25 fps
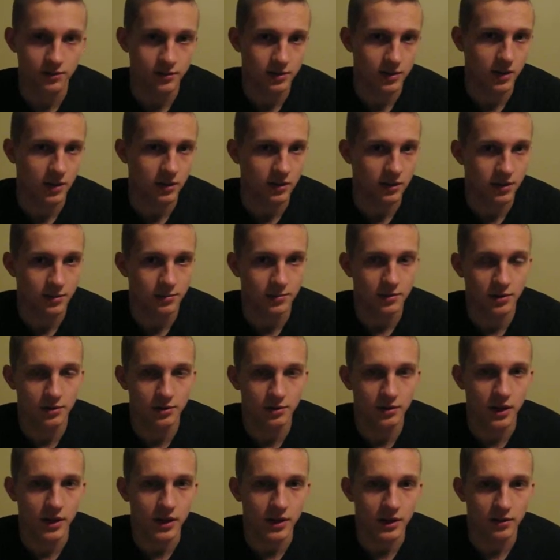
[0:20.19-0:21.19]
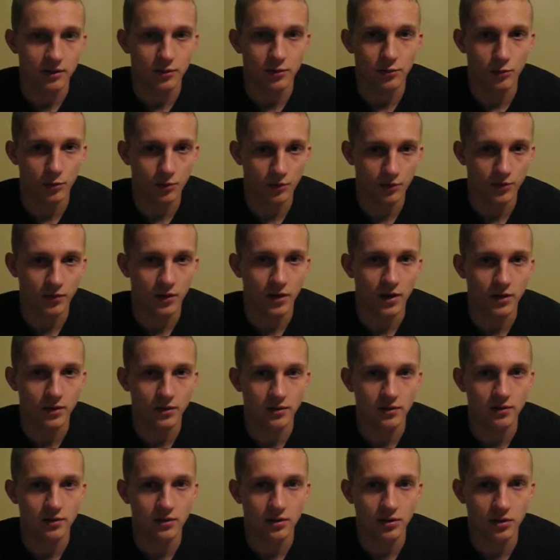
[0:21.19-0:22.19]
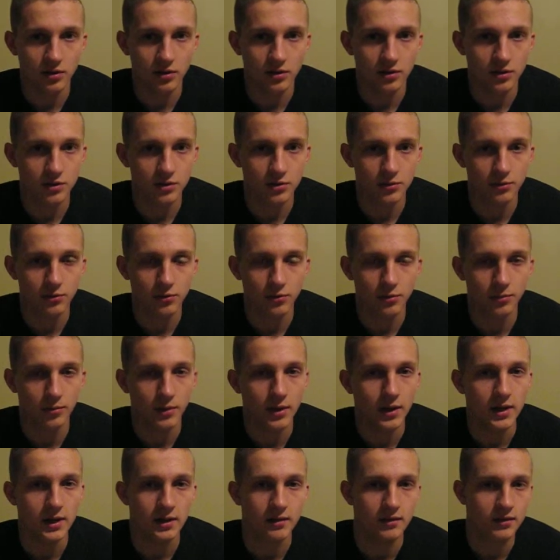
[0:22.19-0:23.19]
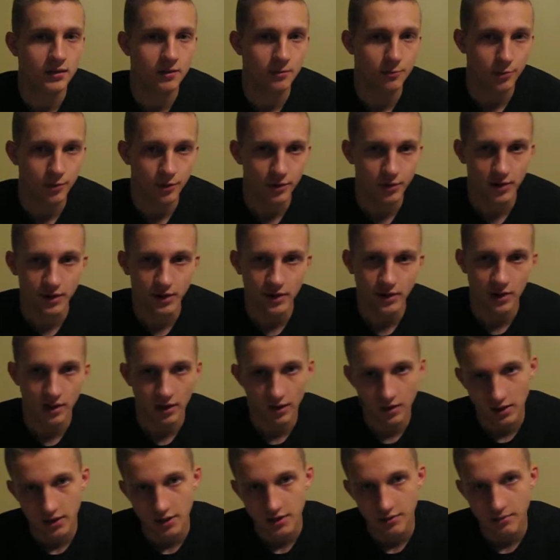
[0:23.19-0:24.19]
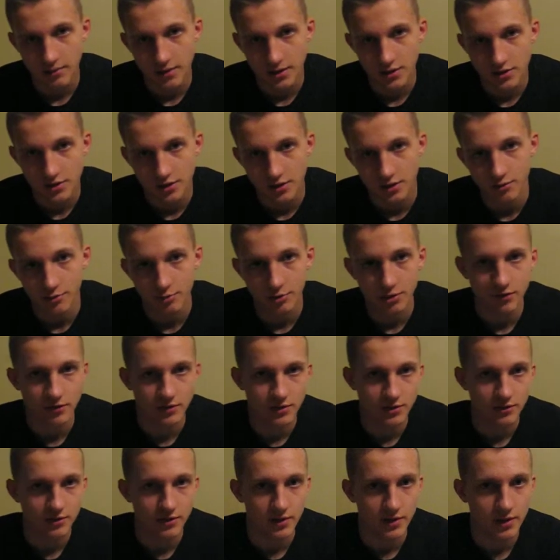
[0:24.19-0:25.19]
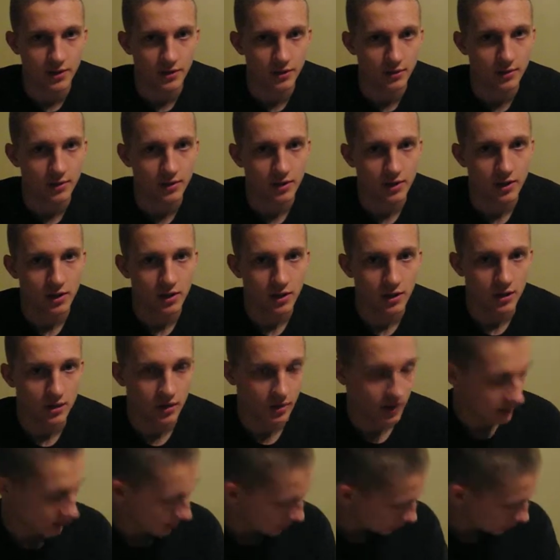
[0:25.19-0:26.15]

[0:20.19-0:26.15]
cut them to length or find a uniform length. And one thing that I didn't mention in the previous video that I